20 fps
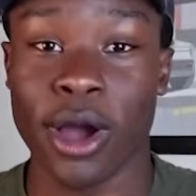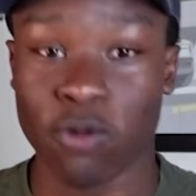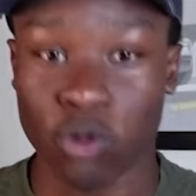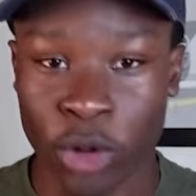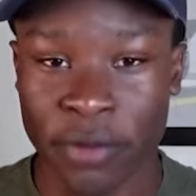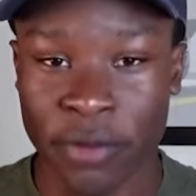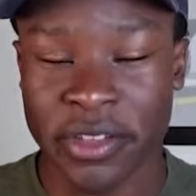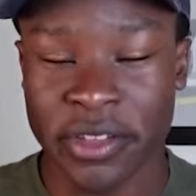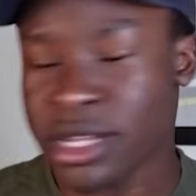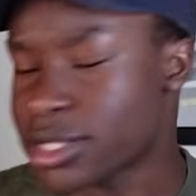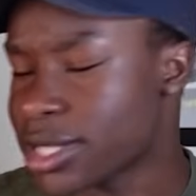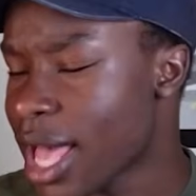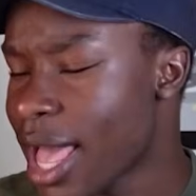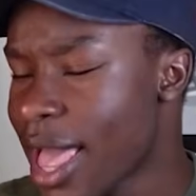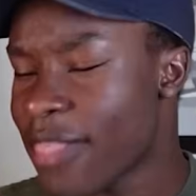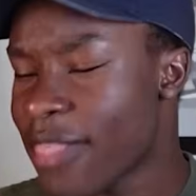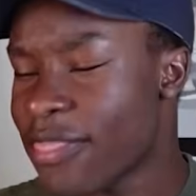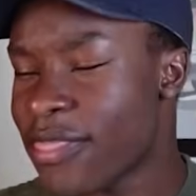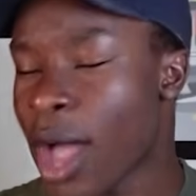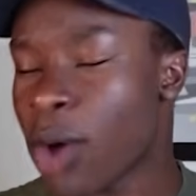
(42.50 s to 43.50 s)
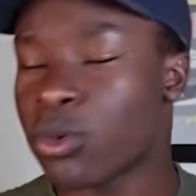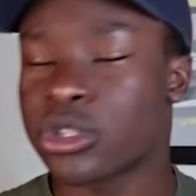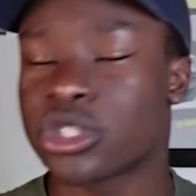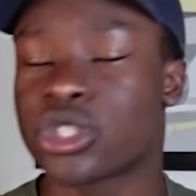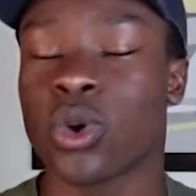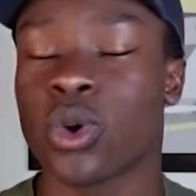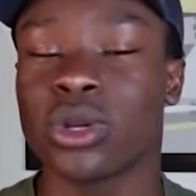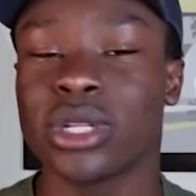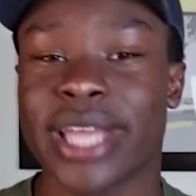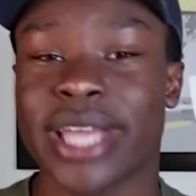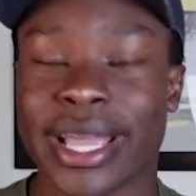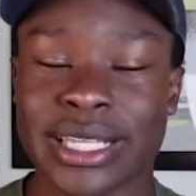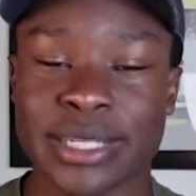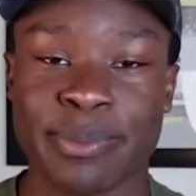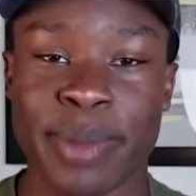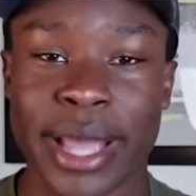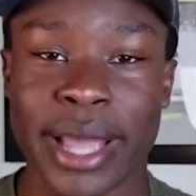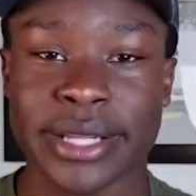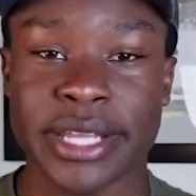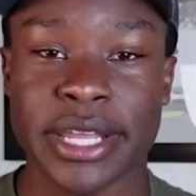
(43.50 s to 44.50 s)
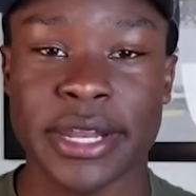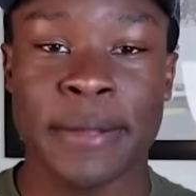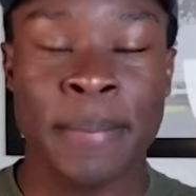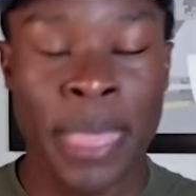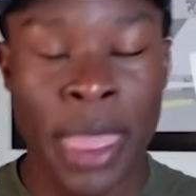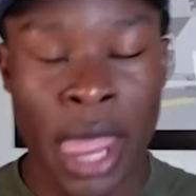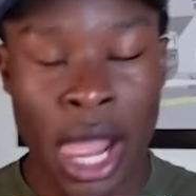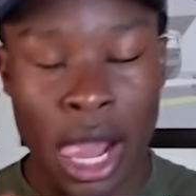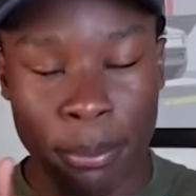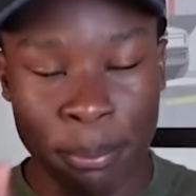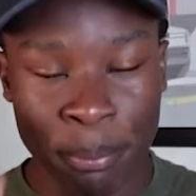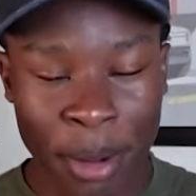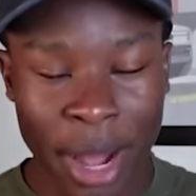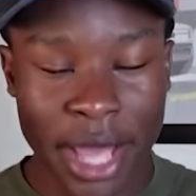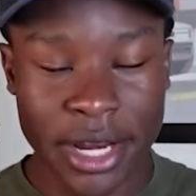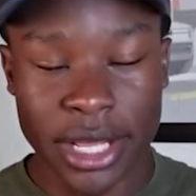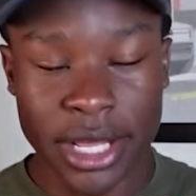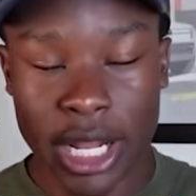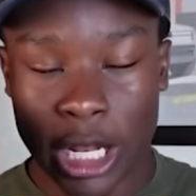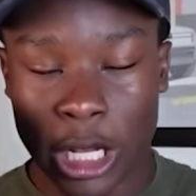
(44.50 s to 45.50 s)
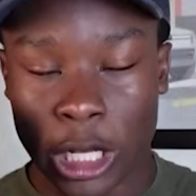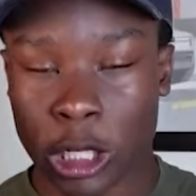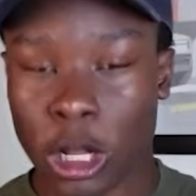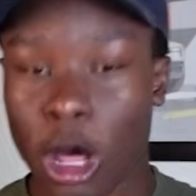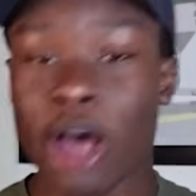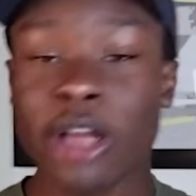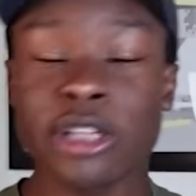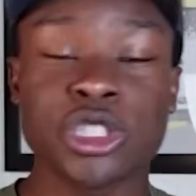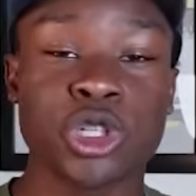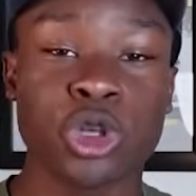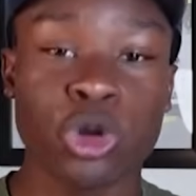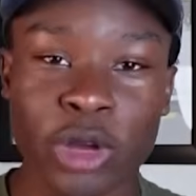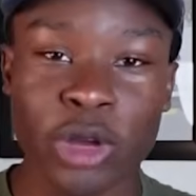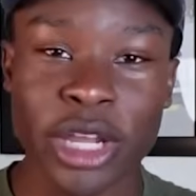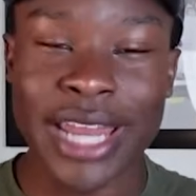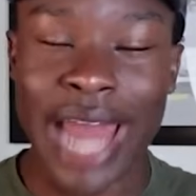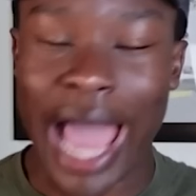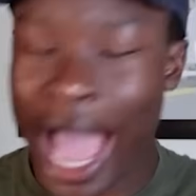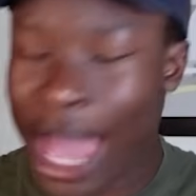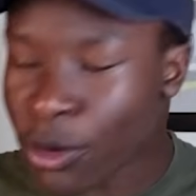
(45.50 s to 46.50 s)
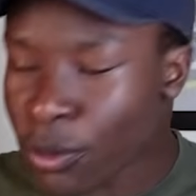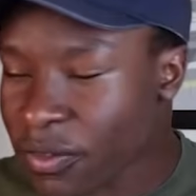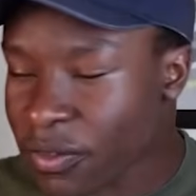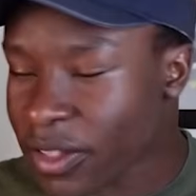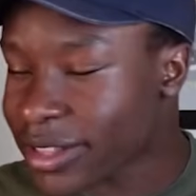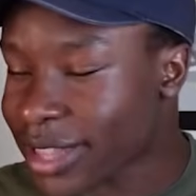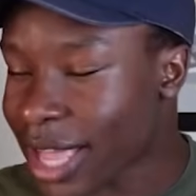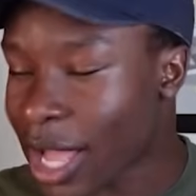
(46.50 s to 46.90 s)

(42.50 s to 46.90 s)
of Rivians. That was totally expected. But Launch Green, I don't think